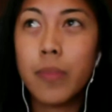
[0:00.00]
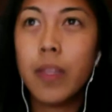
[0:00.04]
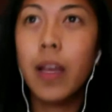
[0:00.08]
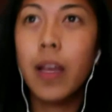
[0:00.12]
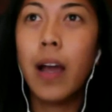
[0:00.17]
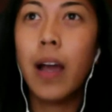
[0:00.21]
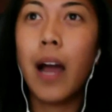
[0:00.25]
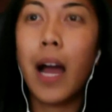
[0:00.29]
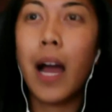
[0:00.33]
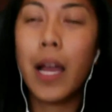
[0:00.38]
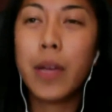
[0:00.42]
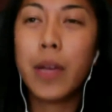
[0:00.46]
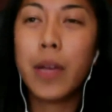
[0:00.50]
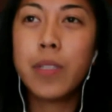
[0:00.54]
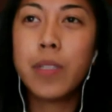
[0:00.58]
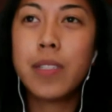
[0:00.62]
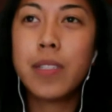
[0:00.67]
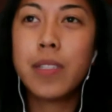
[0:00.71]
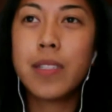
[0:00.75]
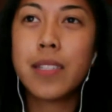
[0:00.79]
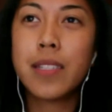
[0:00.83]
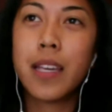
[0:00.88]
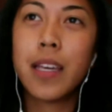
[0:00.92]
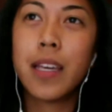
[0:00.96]
I would
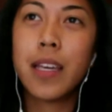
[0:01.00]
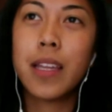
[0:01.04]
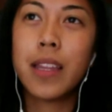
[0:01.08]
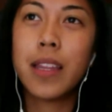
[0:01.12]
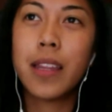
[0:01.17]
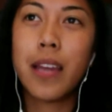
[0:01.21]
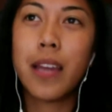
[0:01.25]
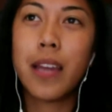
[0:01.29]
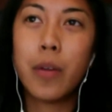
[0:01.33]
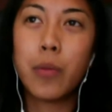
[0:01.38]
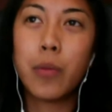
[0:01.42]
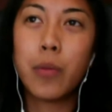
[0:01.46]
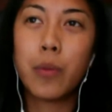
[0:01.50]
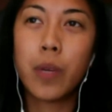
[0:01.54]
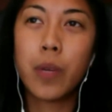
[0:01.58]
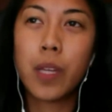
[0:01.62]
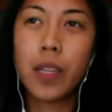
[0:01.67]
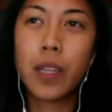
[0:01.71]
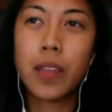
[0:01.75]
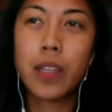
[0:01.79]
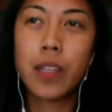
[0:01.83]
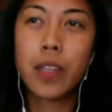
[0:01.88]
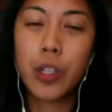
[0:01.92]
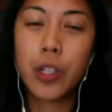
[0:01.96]
say that
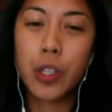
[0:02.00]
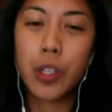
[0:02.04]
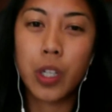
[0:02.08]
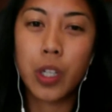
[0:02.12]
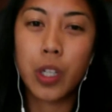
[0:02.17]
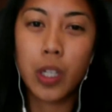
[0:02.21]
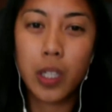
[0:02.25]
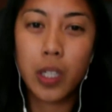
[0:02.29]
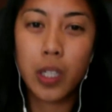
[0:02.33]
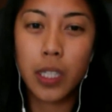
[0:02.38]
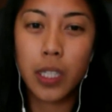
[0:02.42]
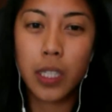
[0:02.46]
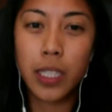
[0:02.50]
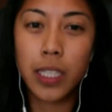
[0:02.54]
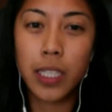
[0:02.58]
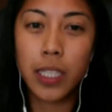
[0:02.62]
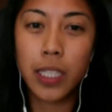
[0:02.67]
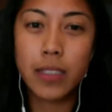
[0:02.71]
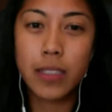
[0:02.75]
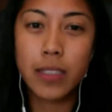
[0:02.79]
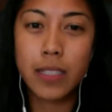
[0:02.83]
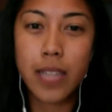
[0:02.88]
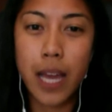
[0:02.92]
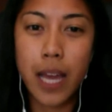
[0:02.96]
with the
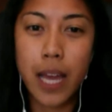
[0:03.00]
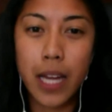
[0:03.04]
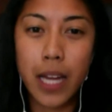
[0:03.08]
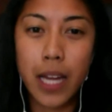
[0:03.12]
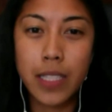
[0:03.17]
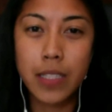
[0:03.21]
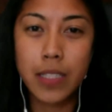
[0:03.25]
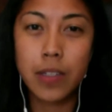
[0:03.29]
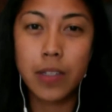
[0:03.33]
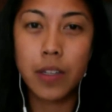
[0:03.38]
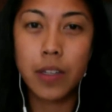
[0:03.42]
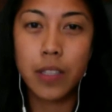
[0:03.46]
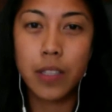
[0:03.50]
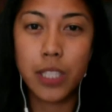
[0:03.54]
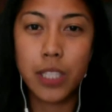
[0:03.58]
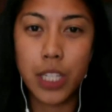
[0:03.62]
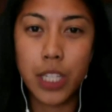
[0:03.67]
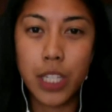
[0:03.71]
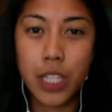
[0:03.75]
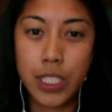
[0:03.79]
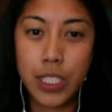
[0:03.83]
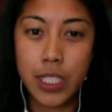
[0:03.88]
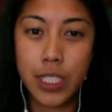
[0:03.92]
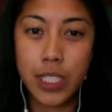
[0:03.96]
current status and all the
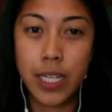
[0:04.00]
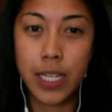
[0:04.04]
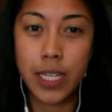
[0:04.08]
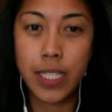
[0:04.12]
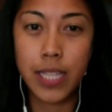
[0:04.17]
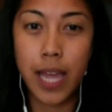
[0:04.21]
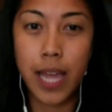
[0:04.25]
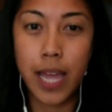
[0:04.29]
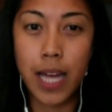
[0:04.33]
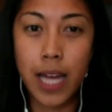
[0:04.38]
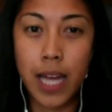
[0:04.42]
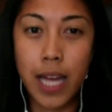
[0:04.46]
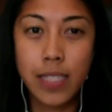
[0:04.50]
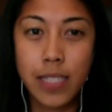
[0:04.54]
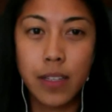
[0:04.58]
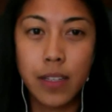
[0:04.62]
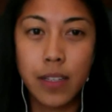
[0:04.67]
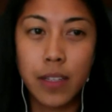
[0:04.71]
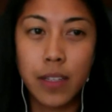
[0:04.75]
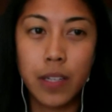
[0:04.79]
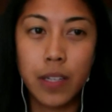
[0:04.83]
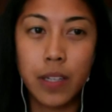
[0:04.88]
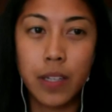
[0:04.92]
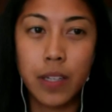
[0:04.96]
changes that it has
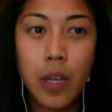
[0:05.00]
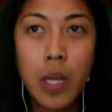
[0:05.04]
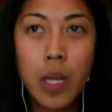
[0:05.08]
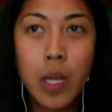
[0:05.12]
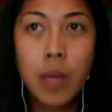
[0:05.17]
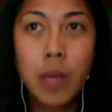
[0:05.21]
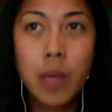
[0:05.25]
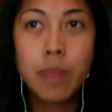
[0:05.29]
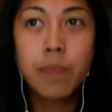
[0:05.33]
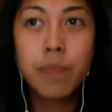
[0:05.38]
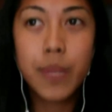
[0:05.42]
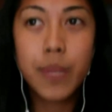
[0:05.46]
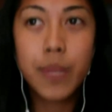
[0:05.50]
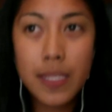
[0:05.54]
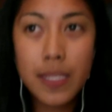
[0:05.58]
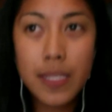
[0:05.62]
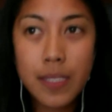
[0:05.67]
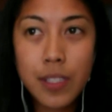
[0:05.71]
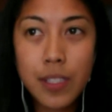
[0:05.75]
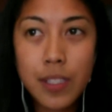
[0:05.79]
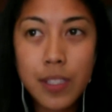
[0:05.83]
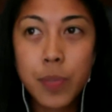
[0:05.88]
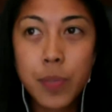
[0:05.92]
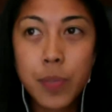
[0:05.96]
on a
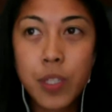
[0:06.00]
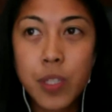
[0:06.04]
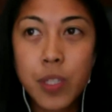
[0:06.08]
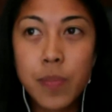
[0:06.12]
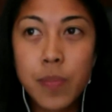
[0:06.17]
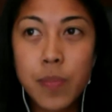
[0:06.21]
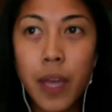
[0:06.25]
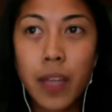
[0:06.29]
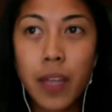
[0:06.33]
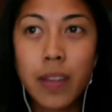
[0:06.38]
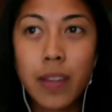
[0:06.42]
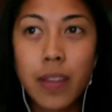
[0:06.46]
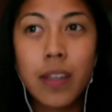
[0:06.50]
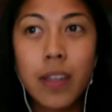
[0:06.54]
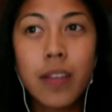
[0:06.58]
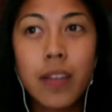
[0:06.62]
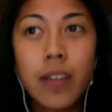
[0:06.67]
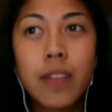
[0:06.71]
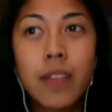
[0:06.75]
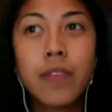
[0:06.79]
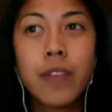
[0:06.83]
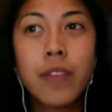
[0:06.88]
business perspective,